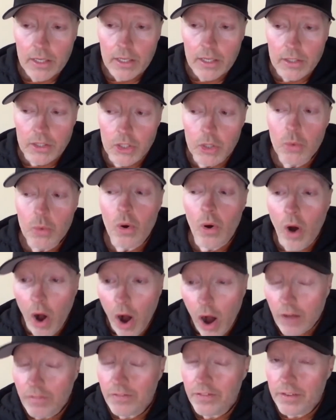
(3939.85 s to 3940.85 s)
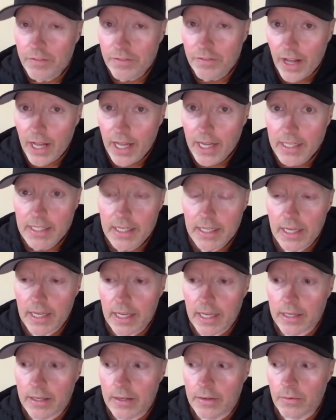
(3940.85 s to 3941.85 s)
you will often find
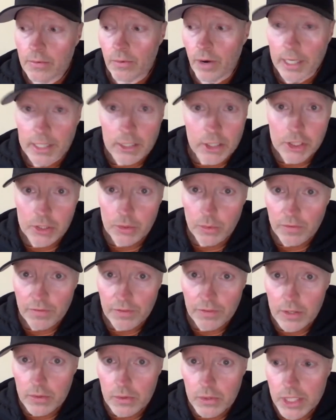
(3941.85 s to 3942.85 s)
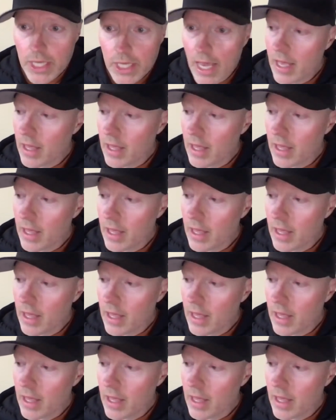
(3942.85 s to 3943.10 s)
in running shoe reviews,